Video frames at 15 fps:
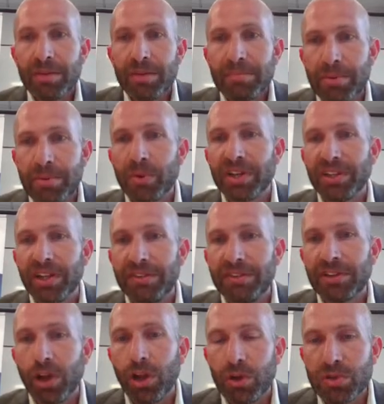People can live
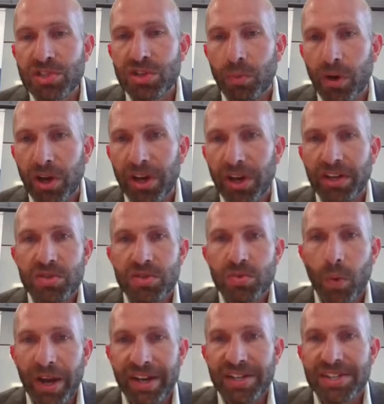close to work. It's
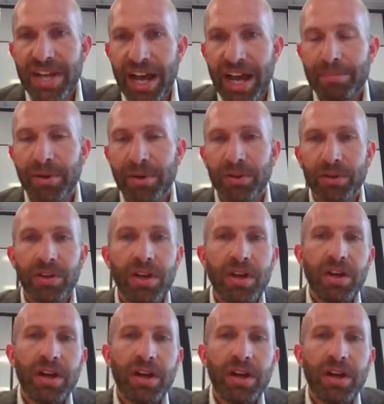one example